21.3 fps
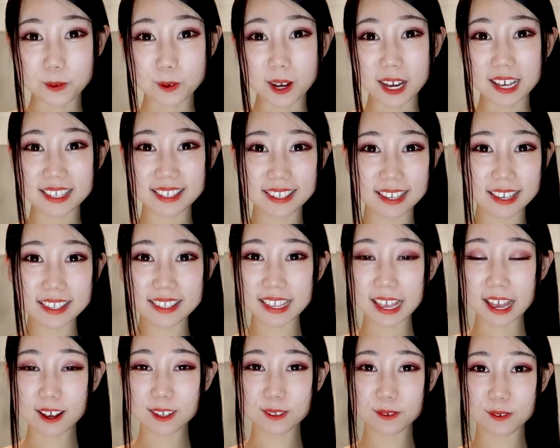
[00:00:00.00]
Wow, this
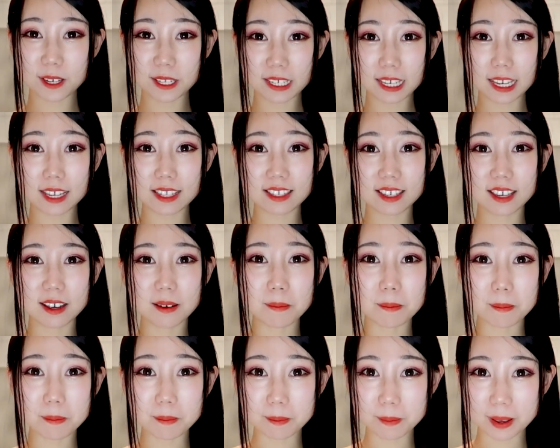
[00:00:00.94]
outfit is
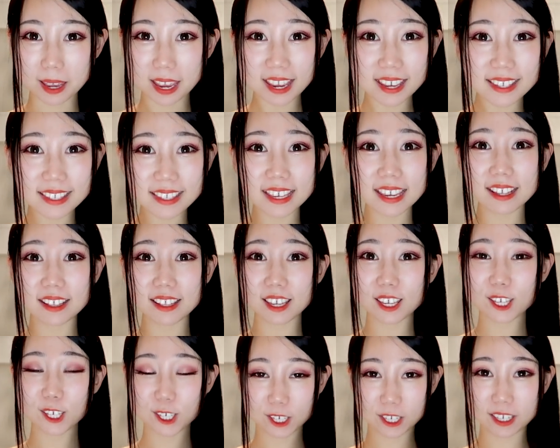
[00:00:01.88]

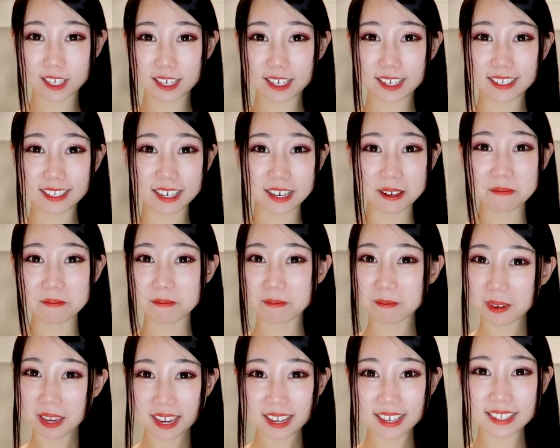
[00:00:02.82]
amazingly good,
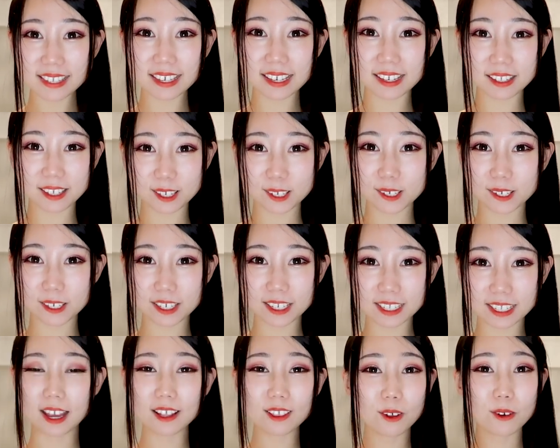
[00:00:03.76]
amazingly
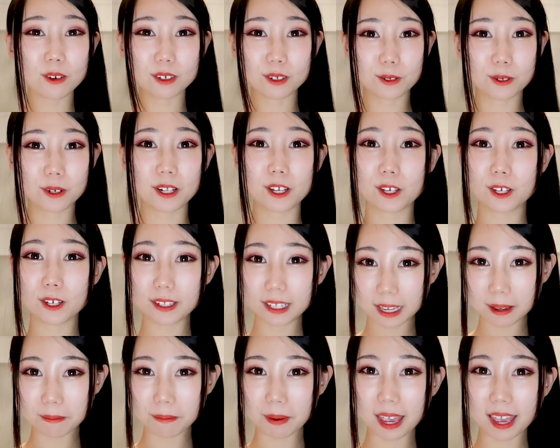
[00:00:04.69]
good. I look really good
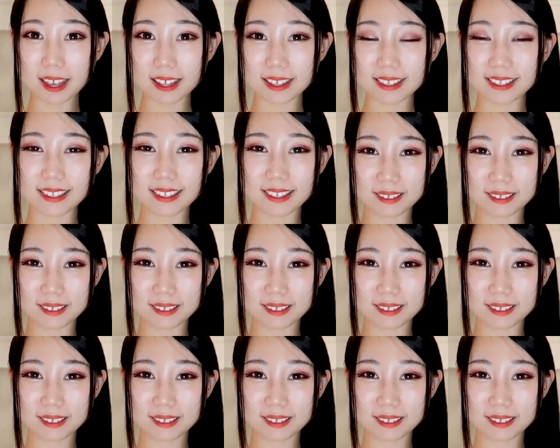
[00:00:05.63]
in pants.